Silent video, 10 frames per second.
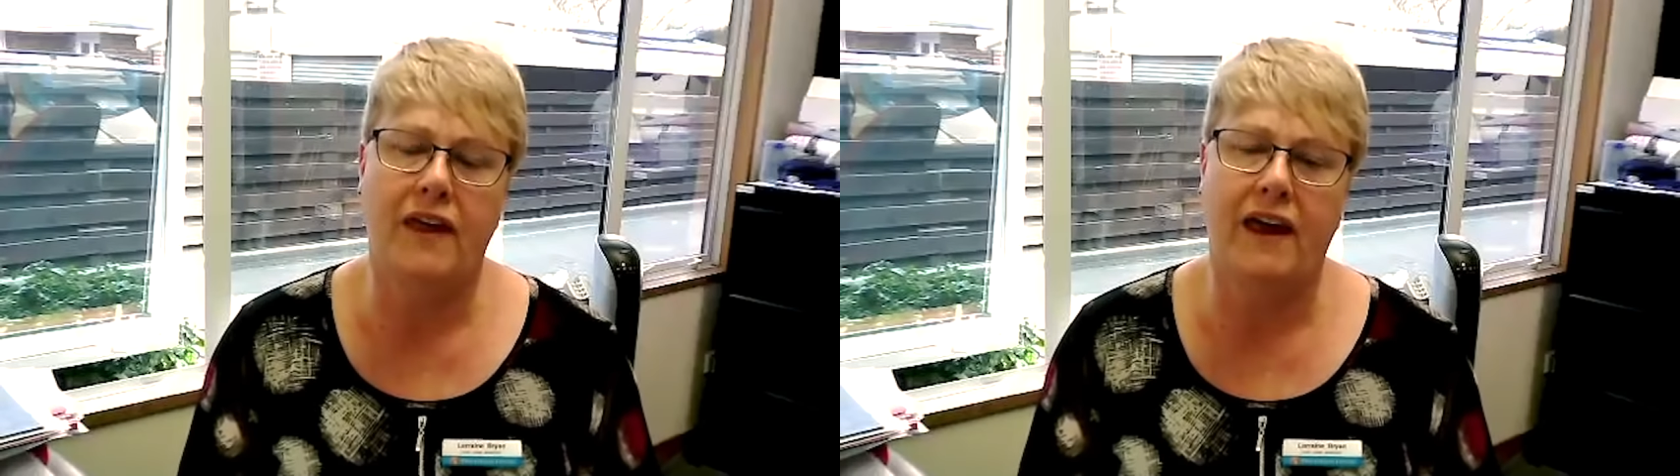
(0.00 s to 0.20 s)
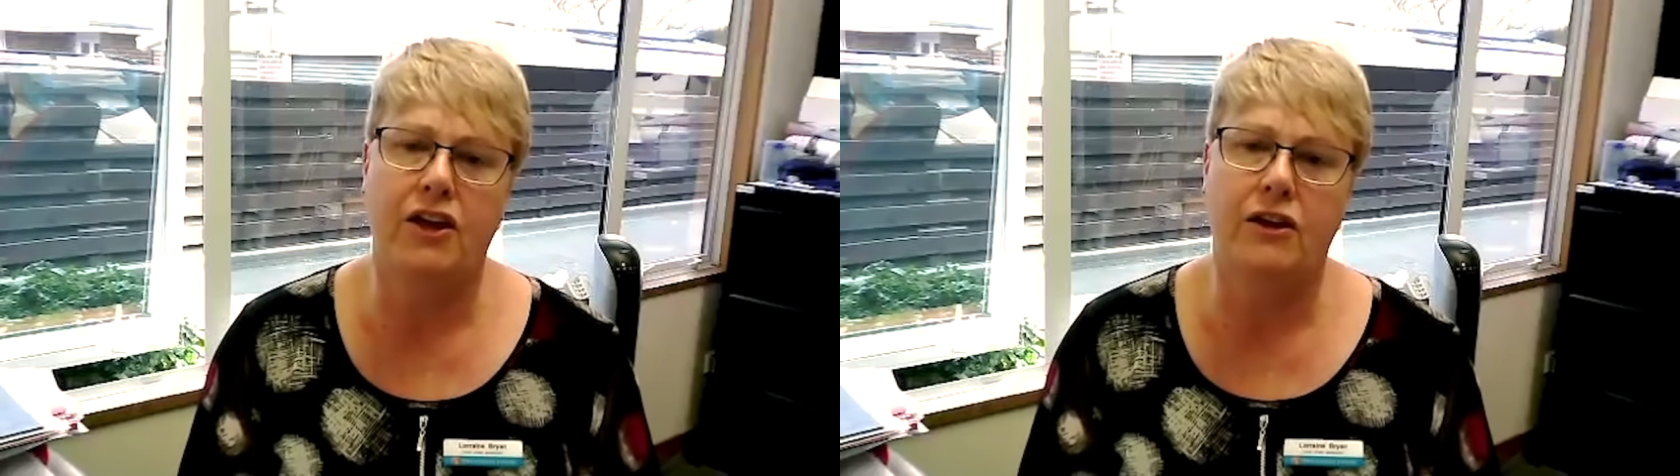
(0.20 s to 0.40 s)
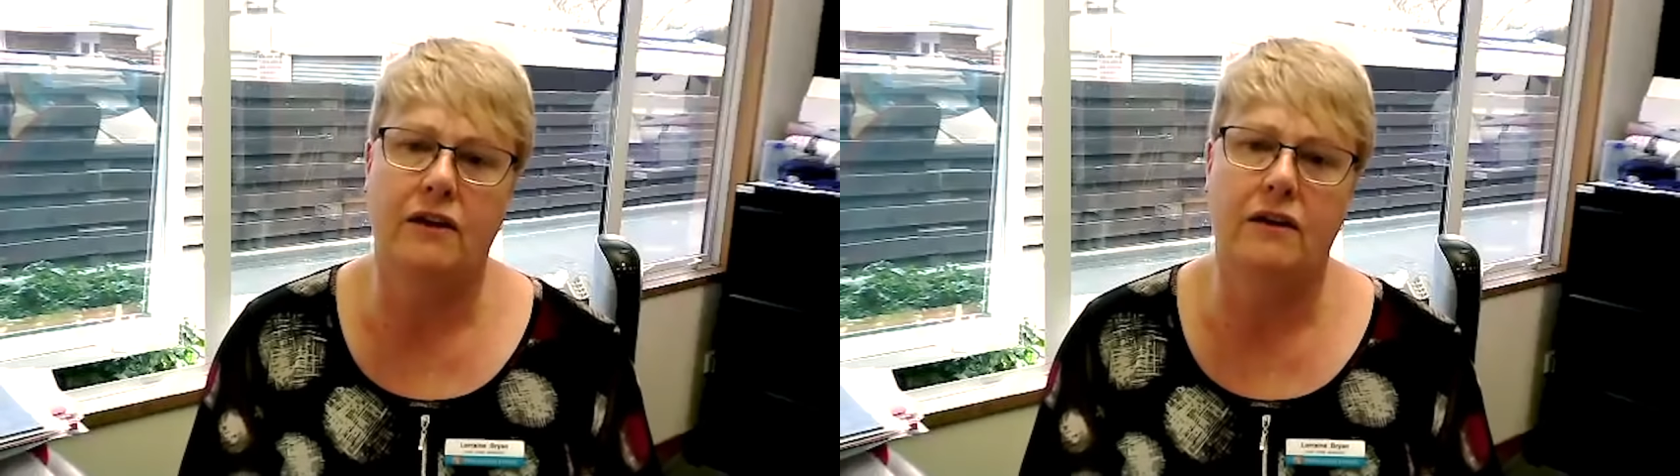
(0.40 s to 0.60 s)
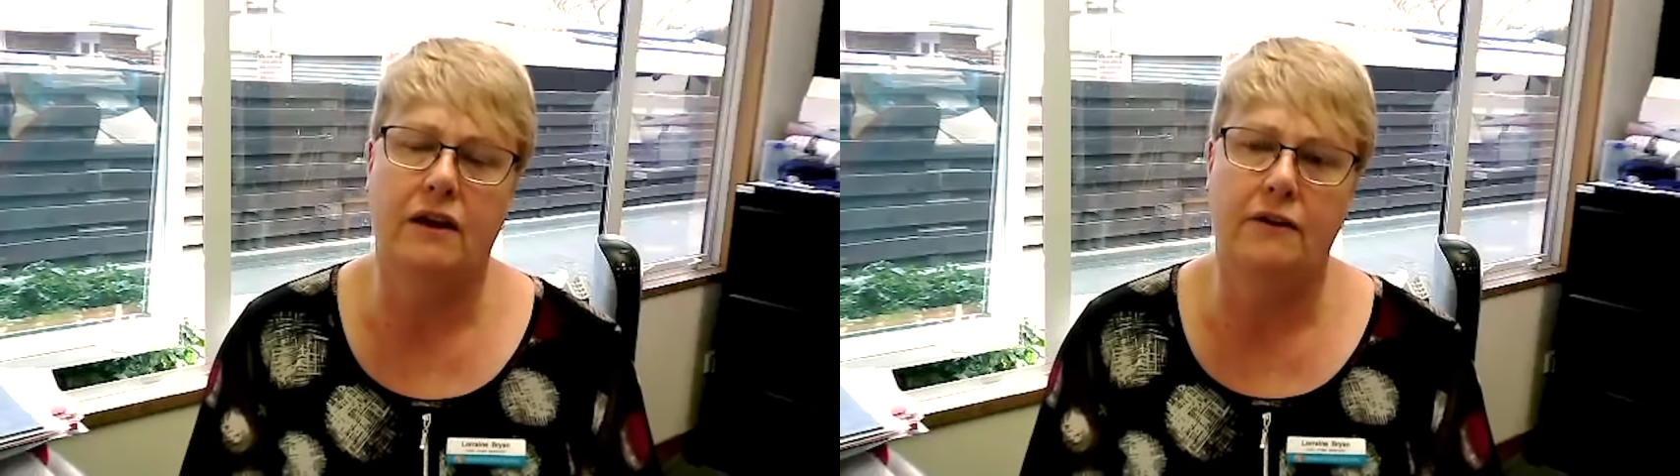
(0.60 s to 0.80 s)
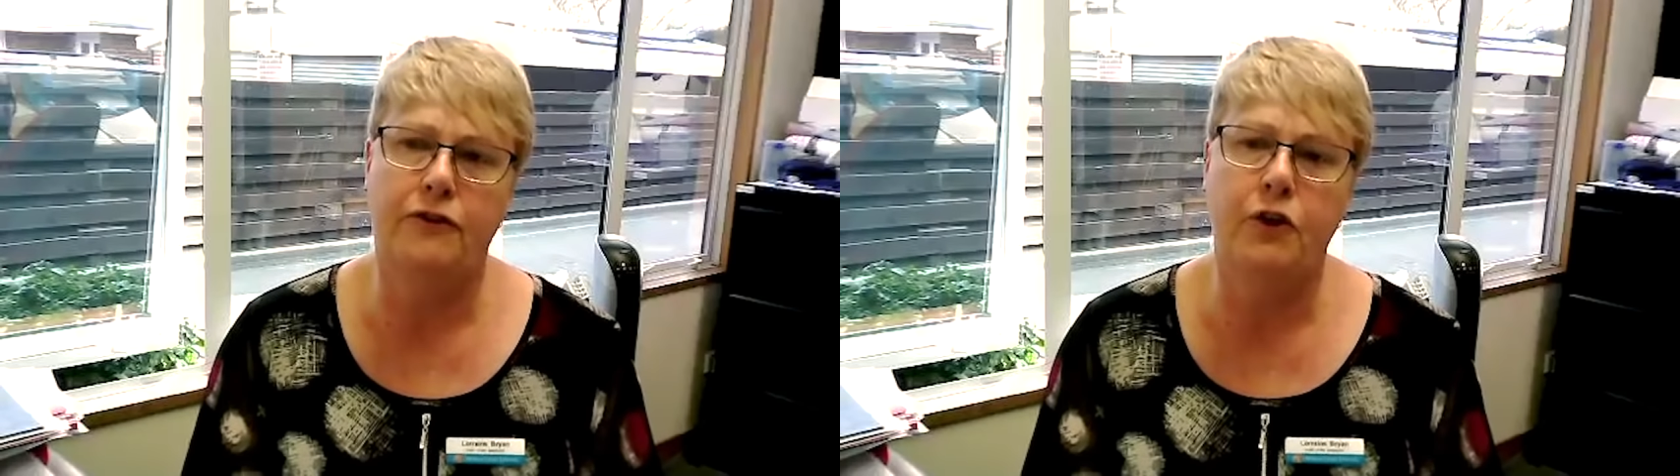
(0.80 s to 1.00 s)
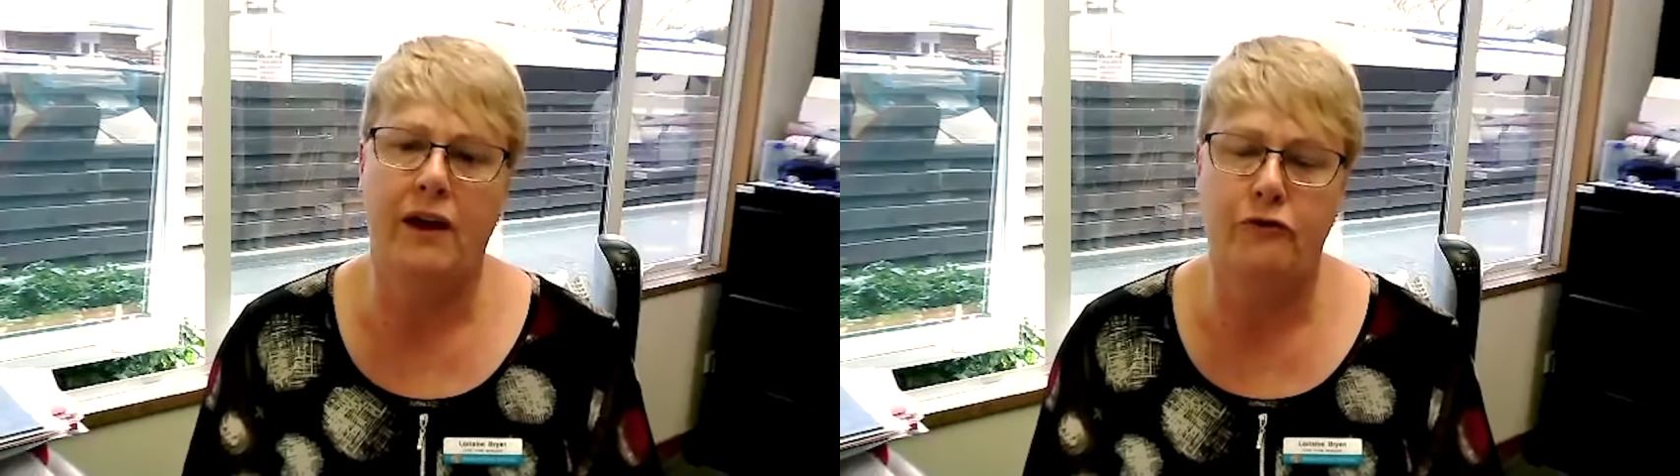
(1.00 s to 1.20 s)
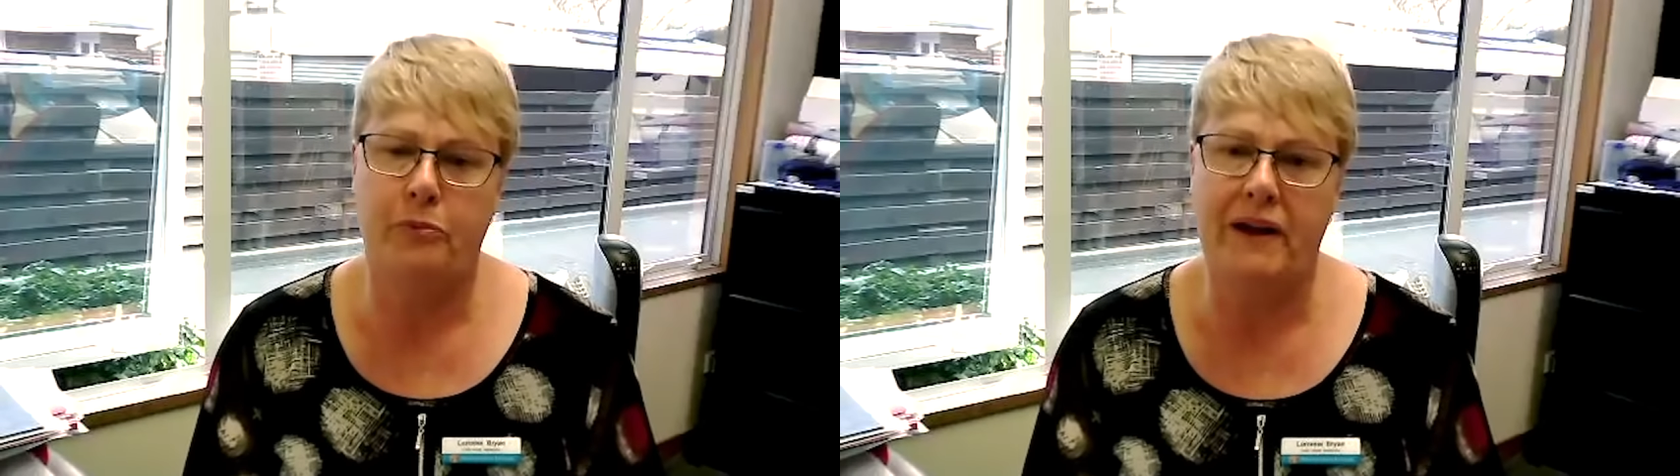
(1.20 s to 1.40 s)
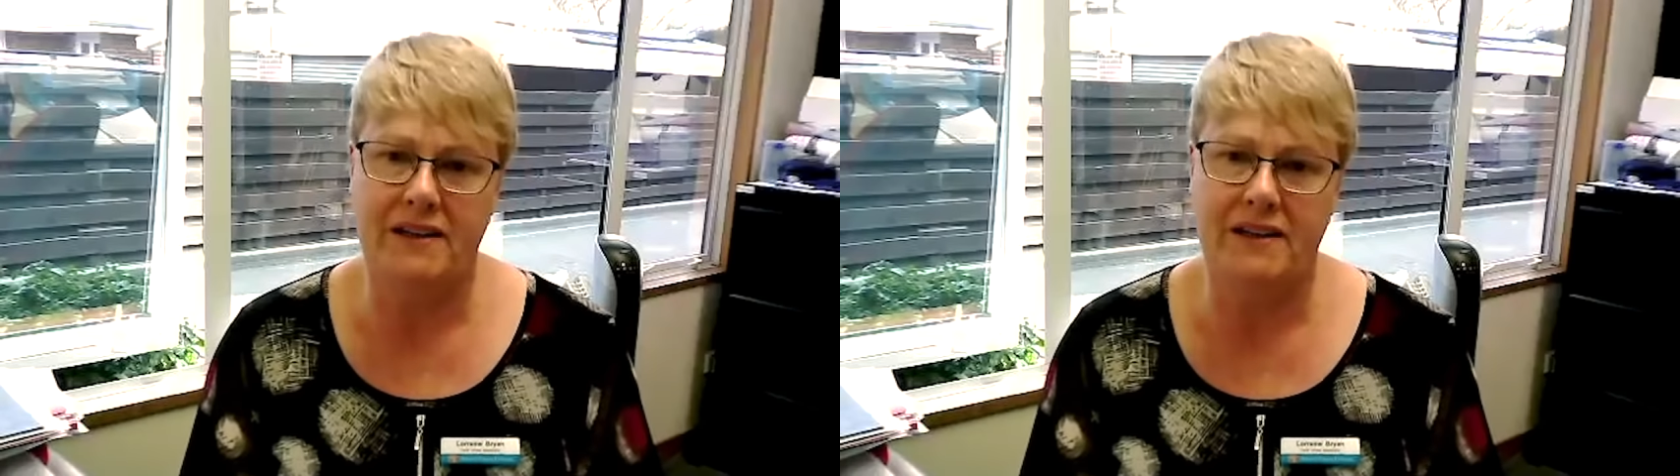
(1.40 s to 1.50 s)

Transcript: that if you have been